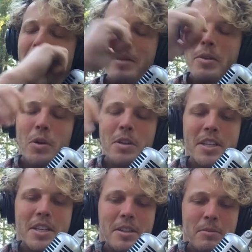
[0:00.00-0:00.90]
at my
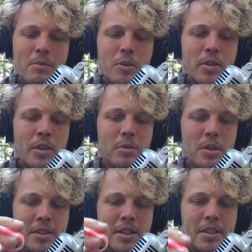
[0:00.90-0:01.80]
workstation, my music
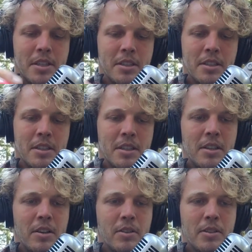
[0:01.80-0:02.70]
workstation, and
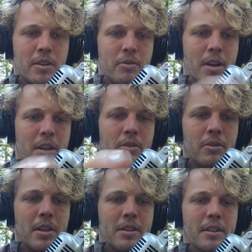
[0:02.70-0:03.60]
I was getting ready to
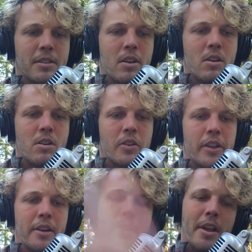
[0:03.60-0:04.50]
release a song, and
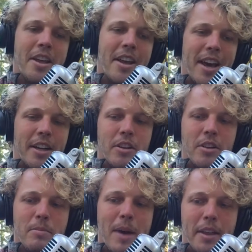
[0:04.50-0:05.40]
then I had to go to
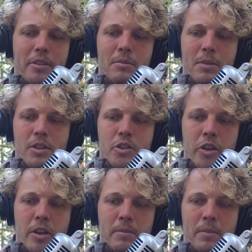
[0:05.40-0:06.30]
the bathroom in the
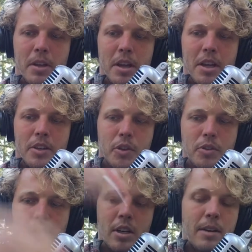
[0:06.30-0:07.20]
dream. So I
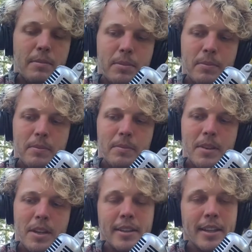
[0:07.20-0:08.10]
stood up,
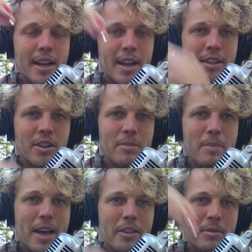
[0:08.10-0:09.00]
and then I had to go to the
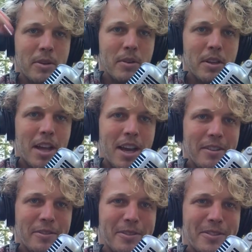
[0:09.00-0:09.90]
bathroom in real
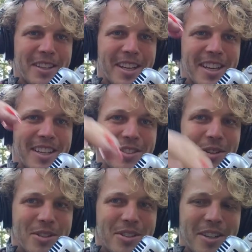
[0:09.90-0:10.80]
life. So I
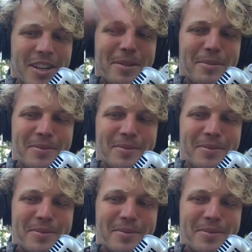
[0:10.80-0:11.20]
stood up.